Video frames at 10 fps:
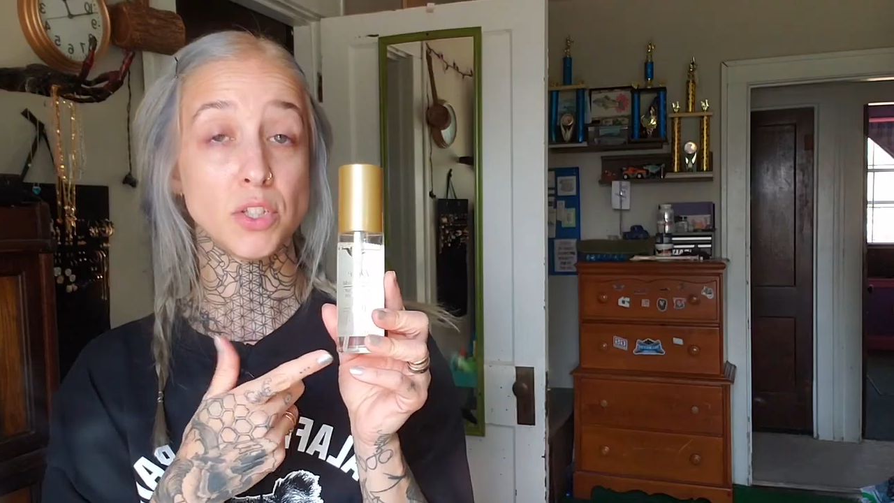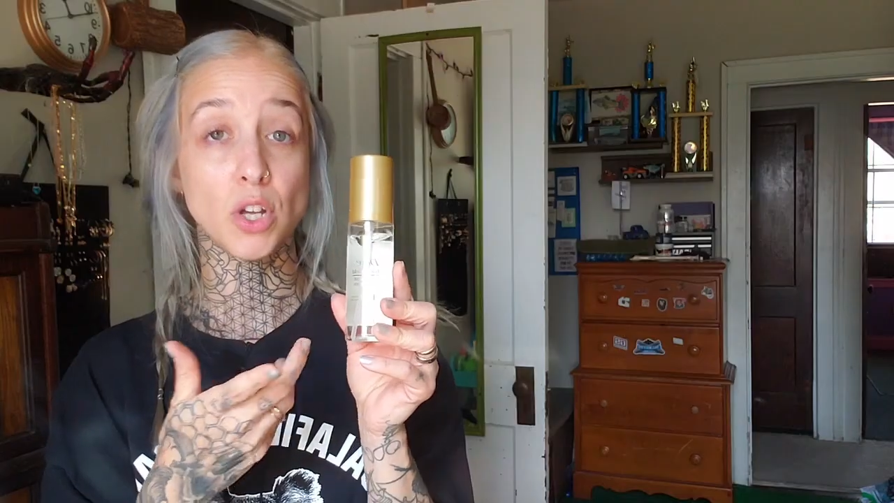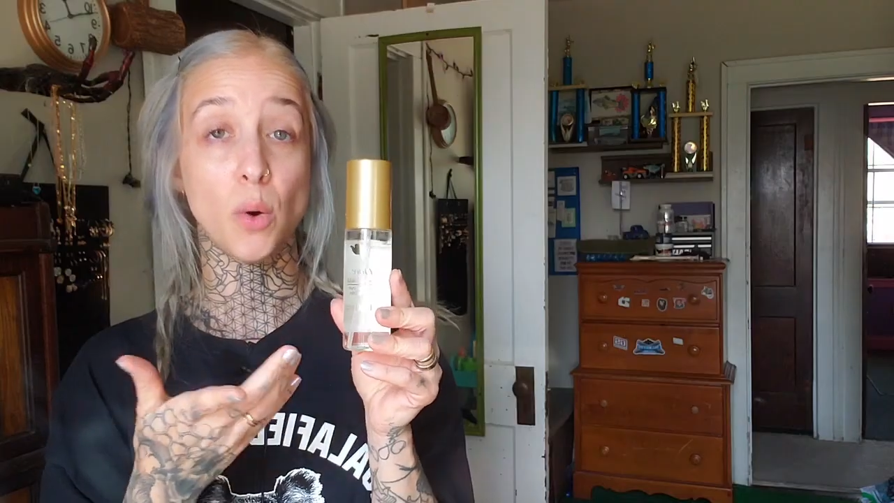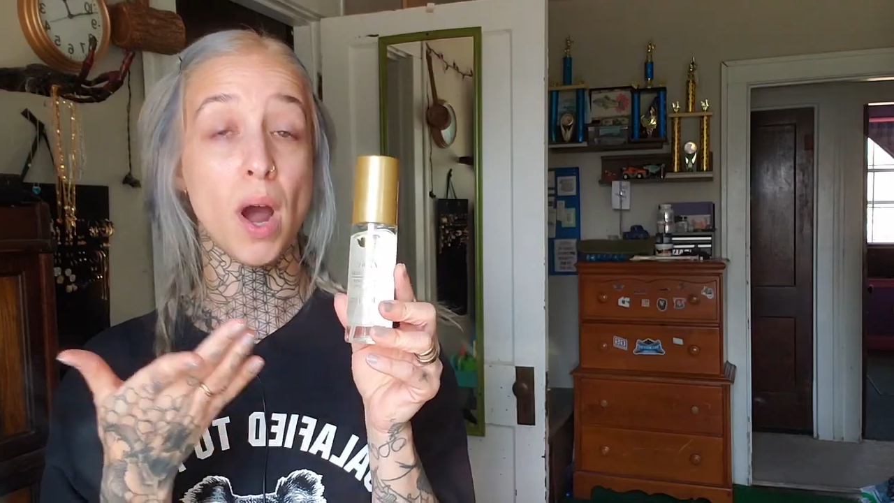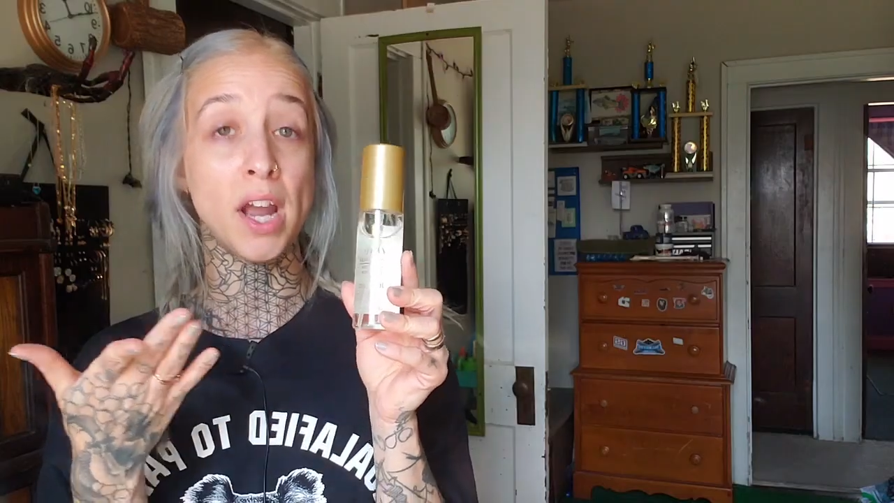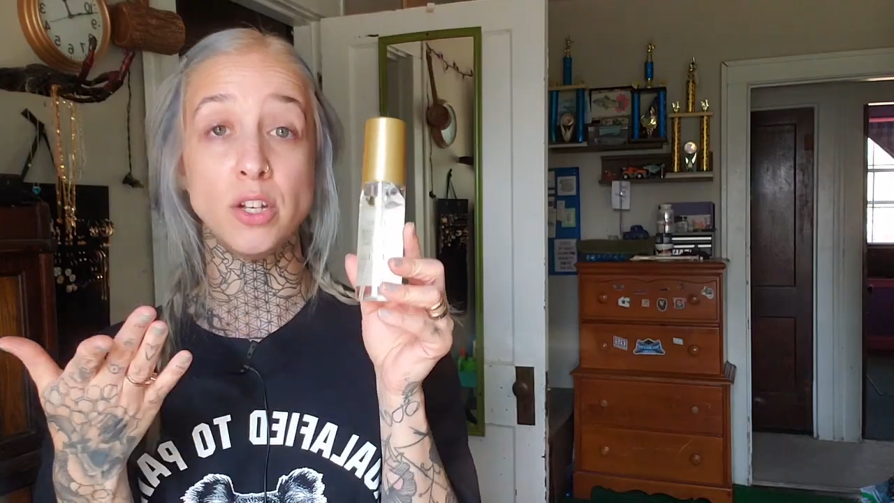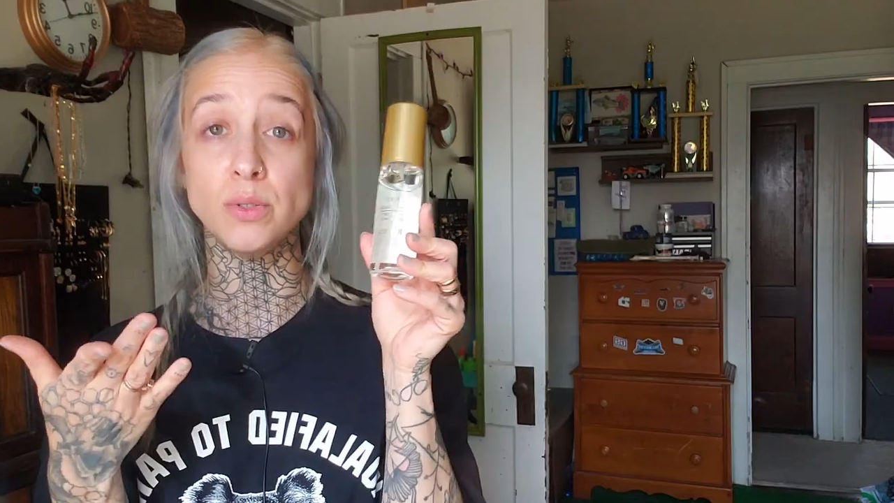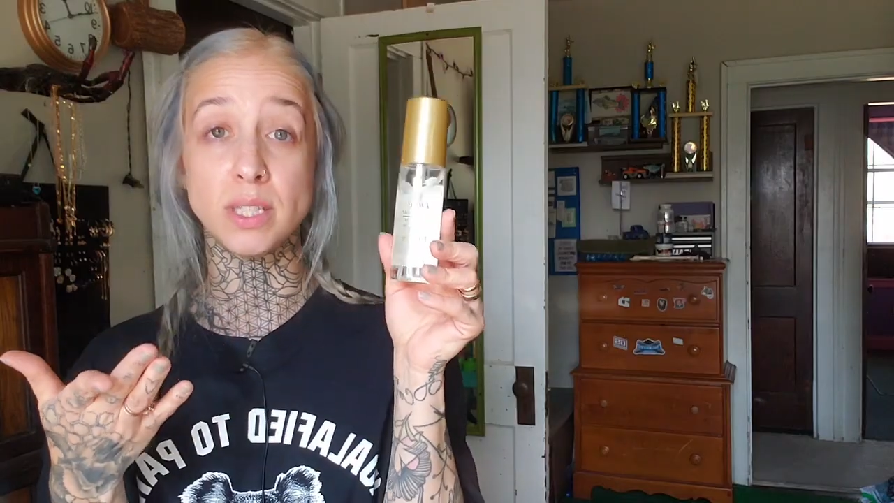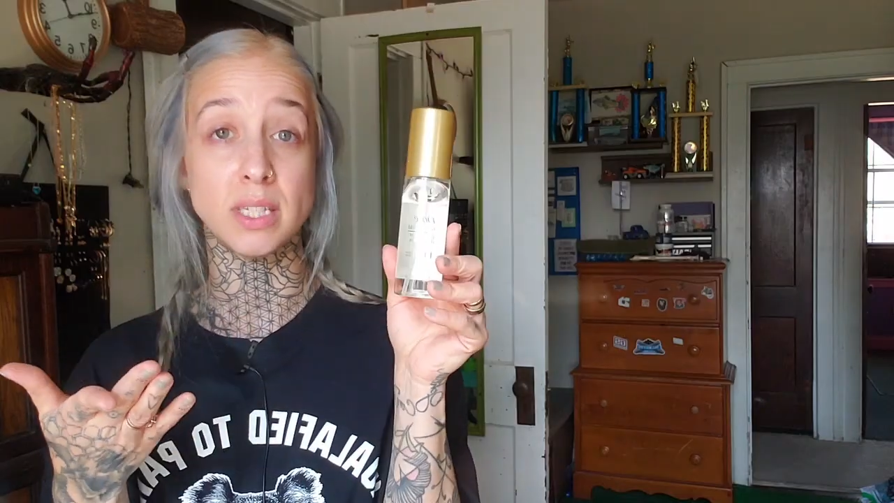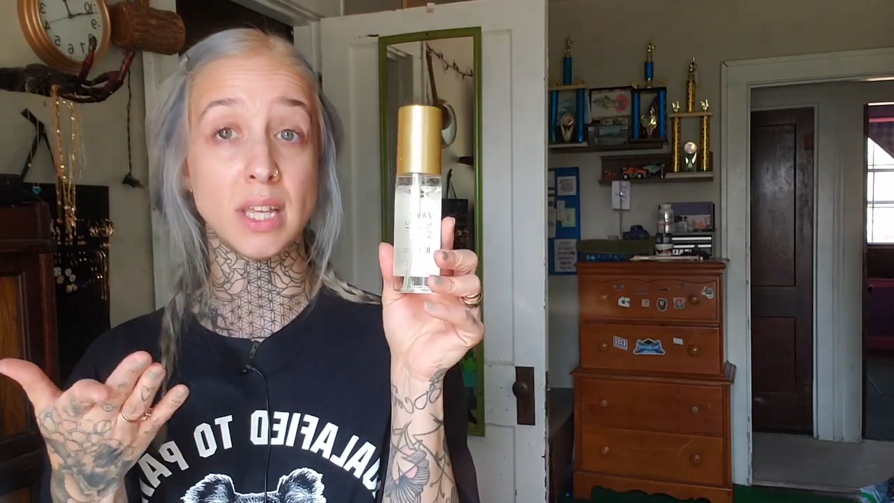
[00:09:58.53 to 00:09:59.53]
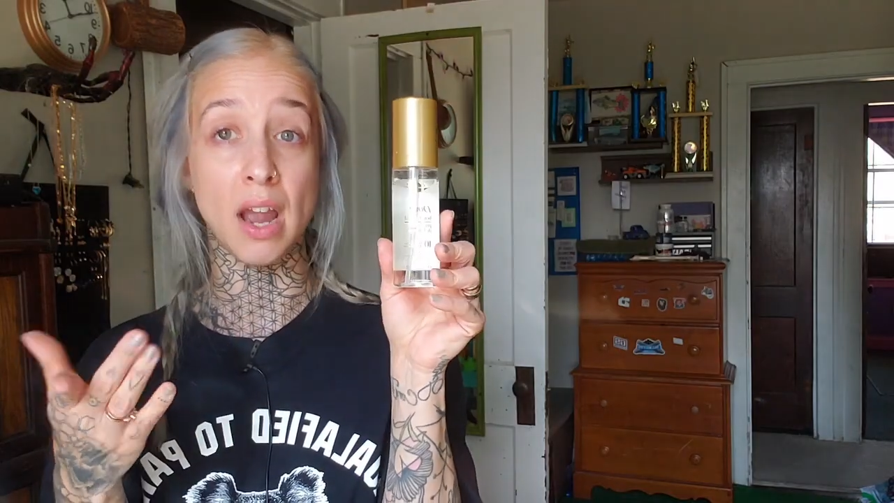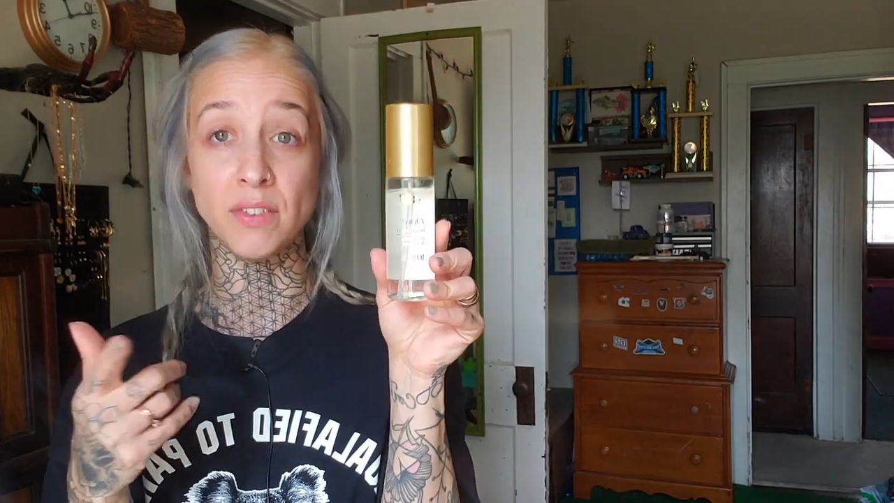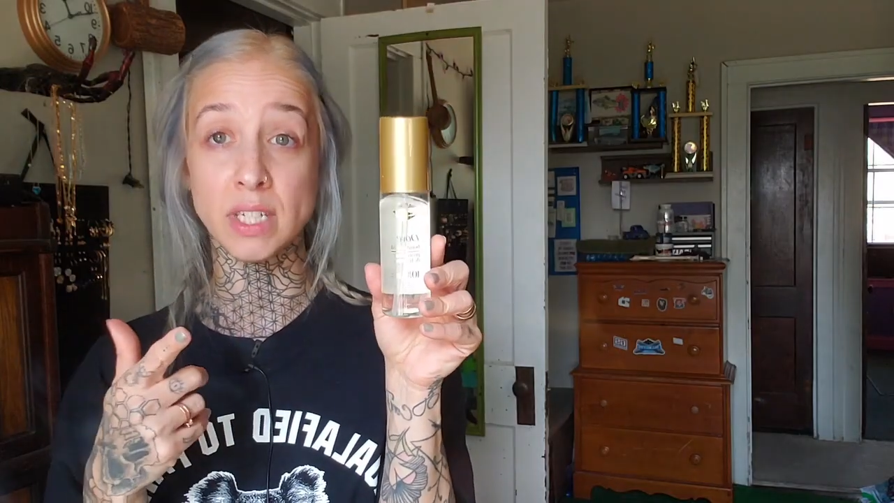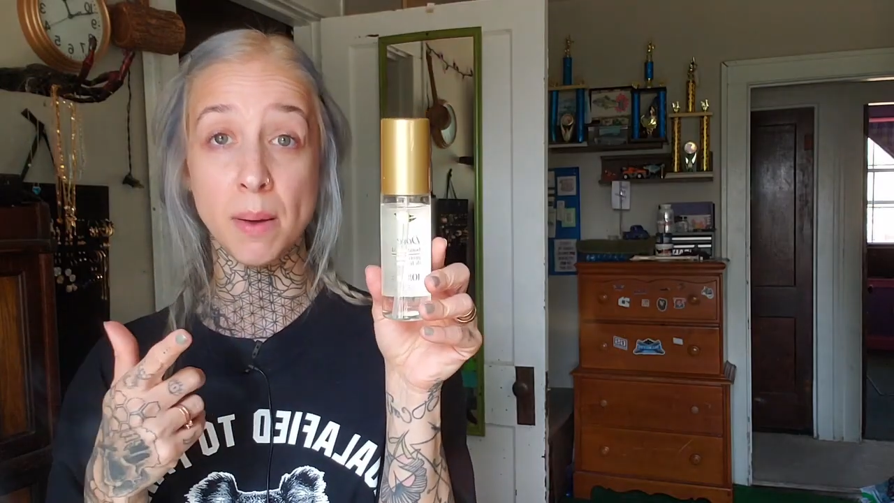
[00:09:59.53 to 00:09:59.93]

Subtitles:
So I use this every